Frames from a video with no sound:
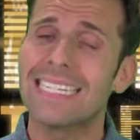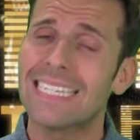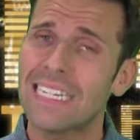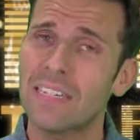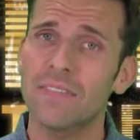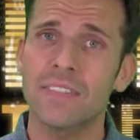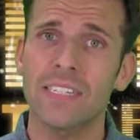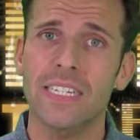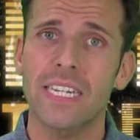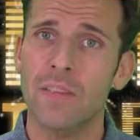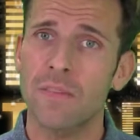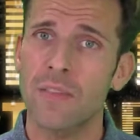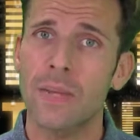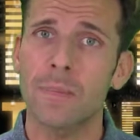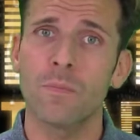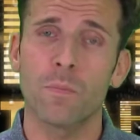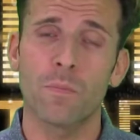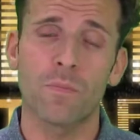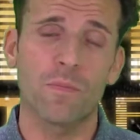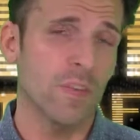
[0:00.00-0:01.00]
didn't give
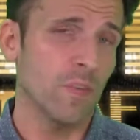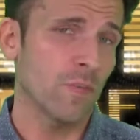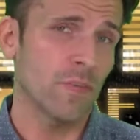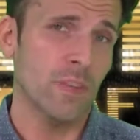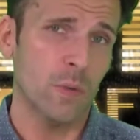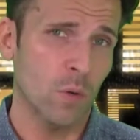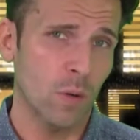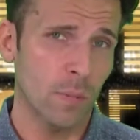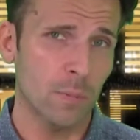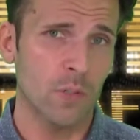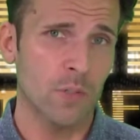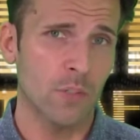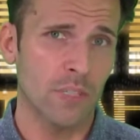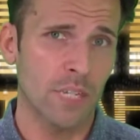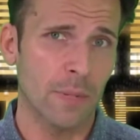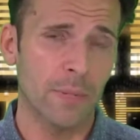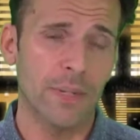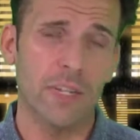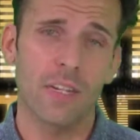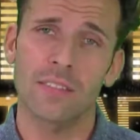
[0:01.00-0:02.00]
him
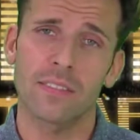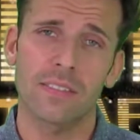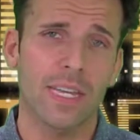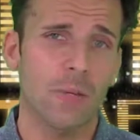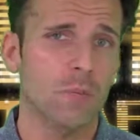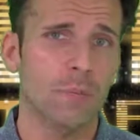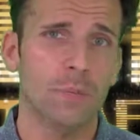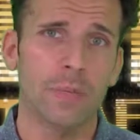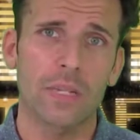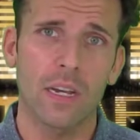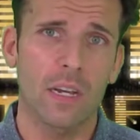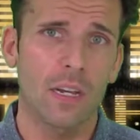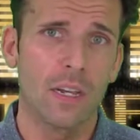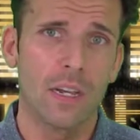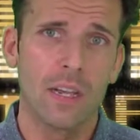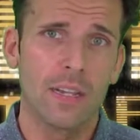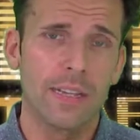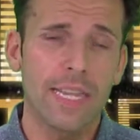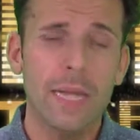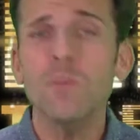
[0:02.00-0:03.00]
51% because that would be
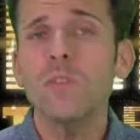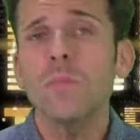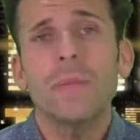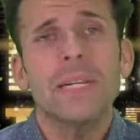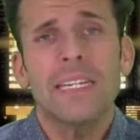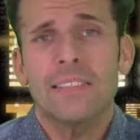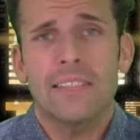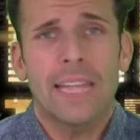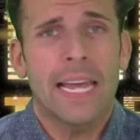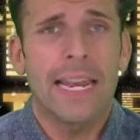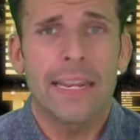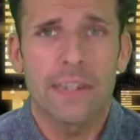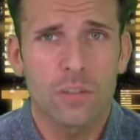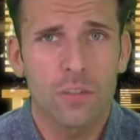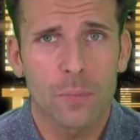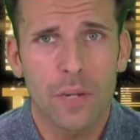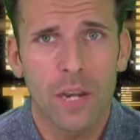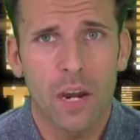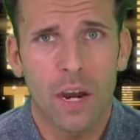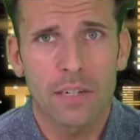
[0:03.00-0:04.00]
that would be his end,
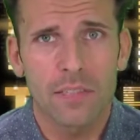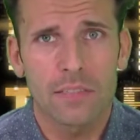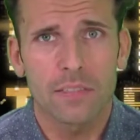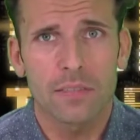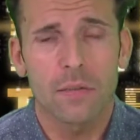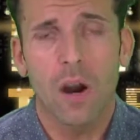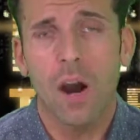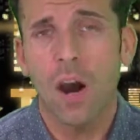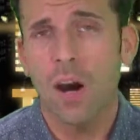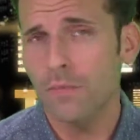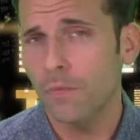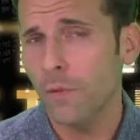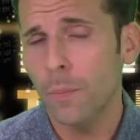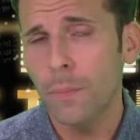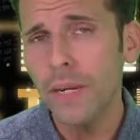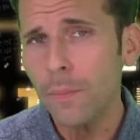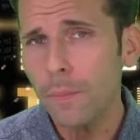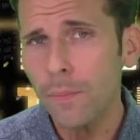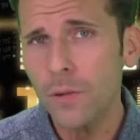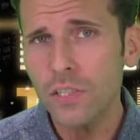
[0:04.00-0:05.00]
to be honest. On for
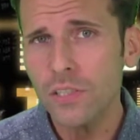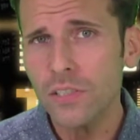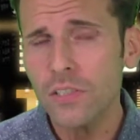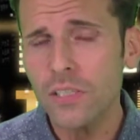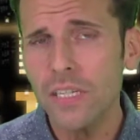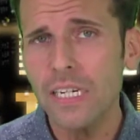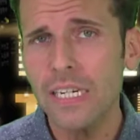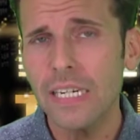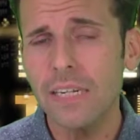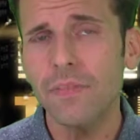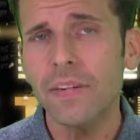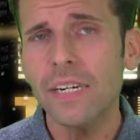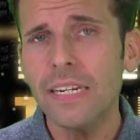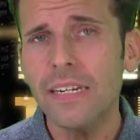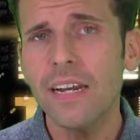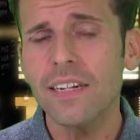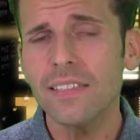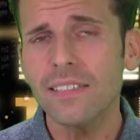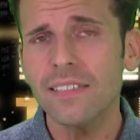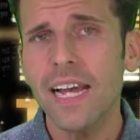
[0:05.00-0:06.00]
me personally, if he
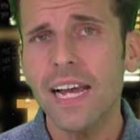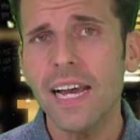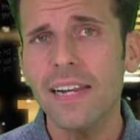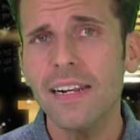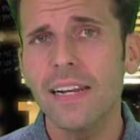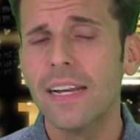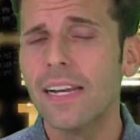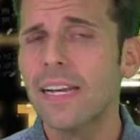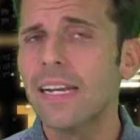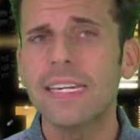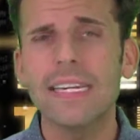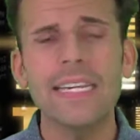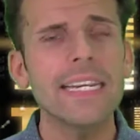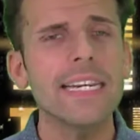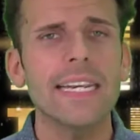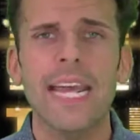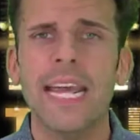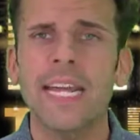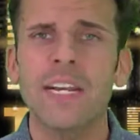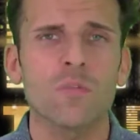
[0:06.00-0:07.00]
does that, he
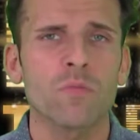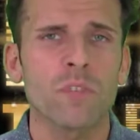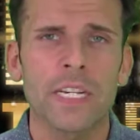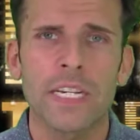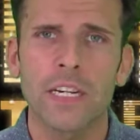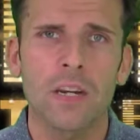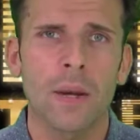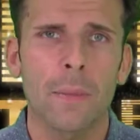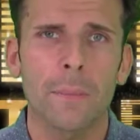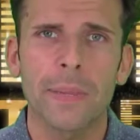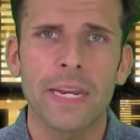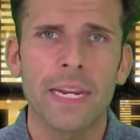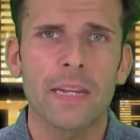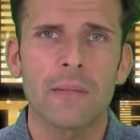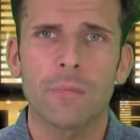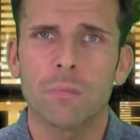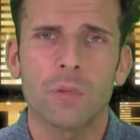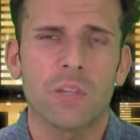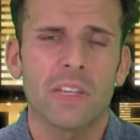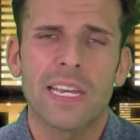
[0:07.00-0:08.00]
cannot really compete
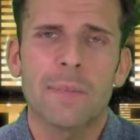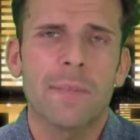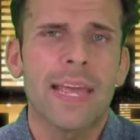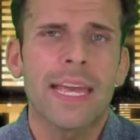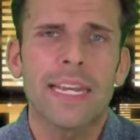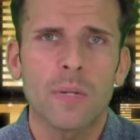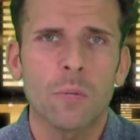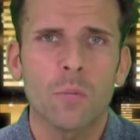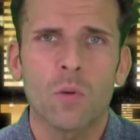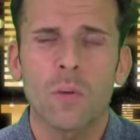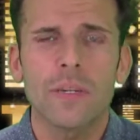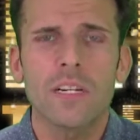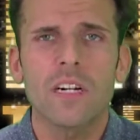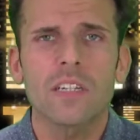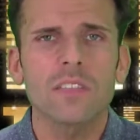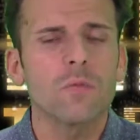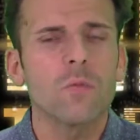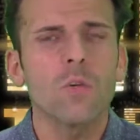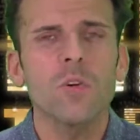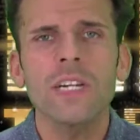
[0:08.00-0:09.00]
with him anymore
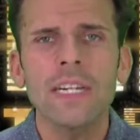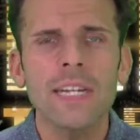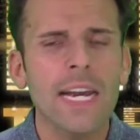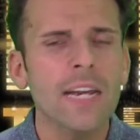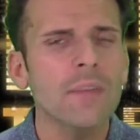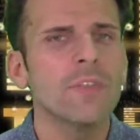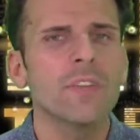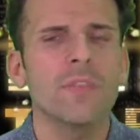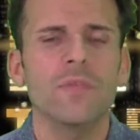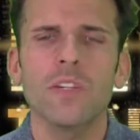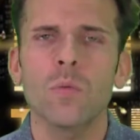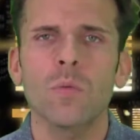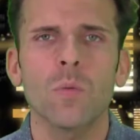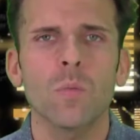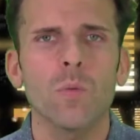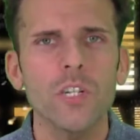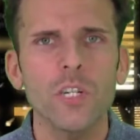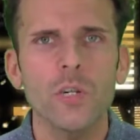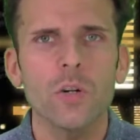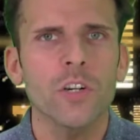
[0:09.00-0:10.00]
because 49, 51,
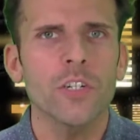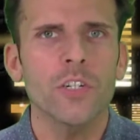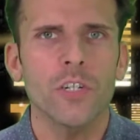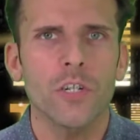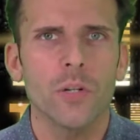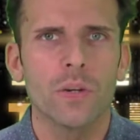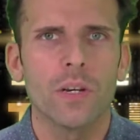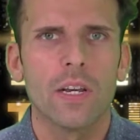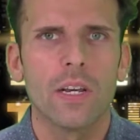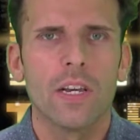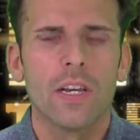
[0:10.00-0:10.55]
what are you gonna do?